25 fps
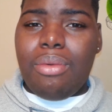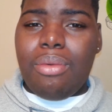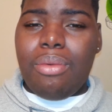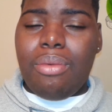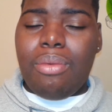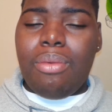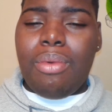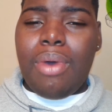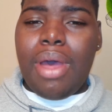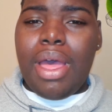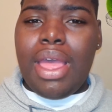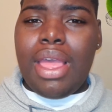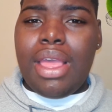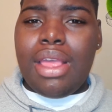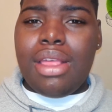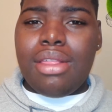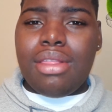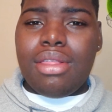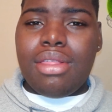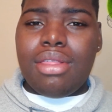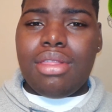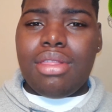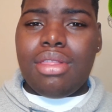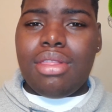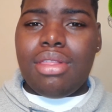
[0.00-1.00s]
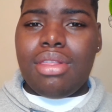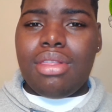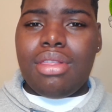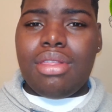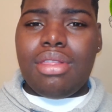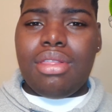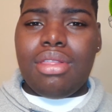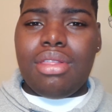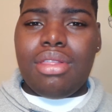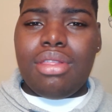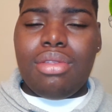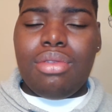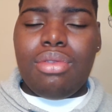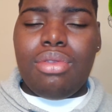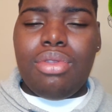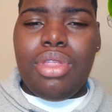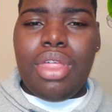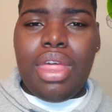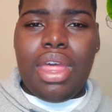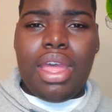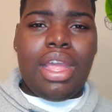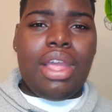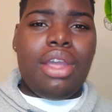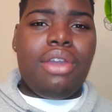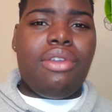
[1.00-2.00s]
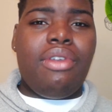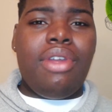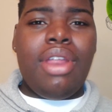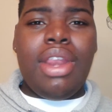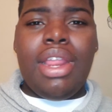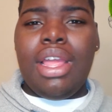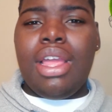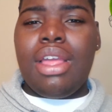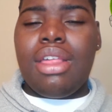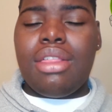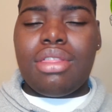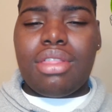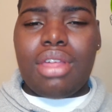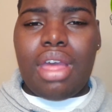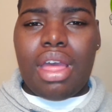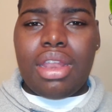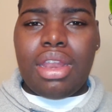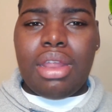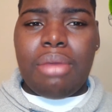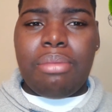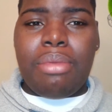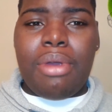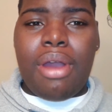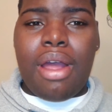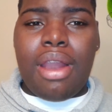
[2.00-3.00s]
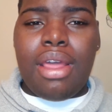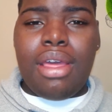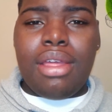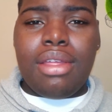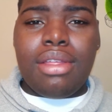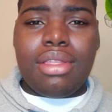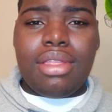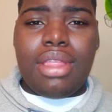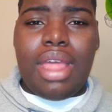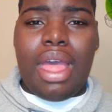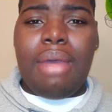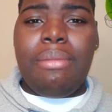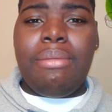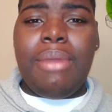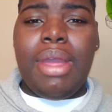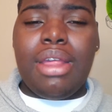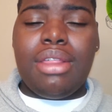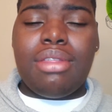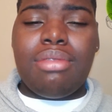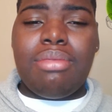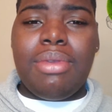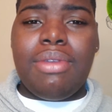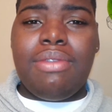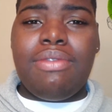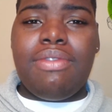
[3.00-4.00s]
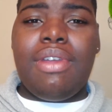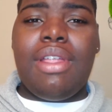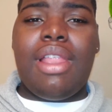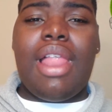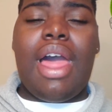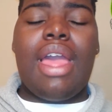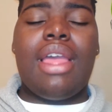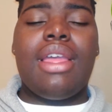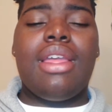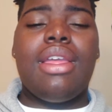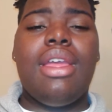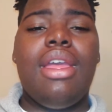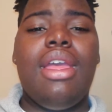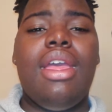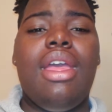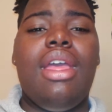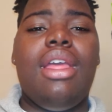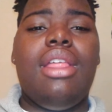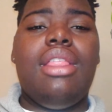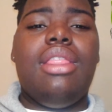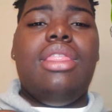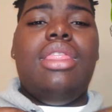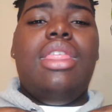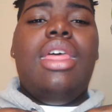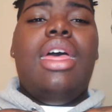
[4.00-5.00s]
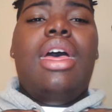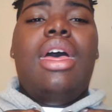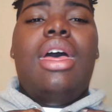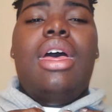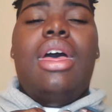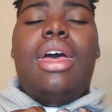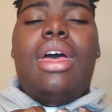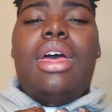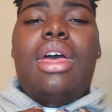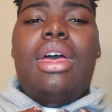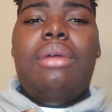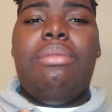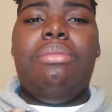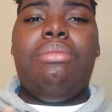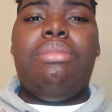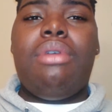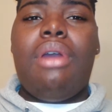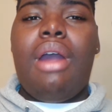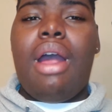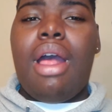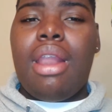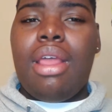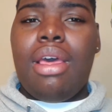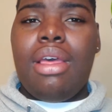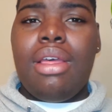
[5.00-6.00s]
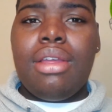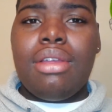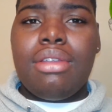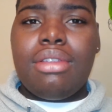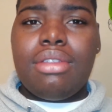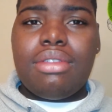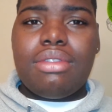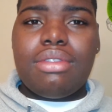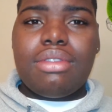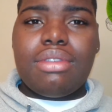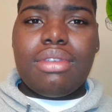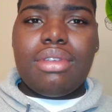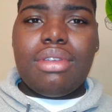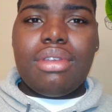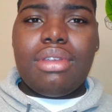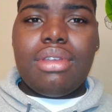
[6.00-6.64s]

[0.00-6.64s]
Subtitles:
what the ingredients on the product, that makes me feel like the product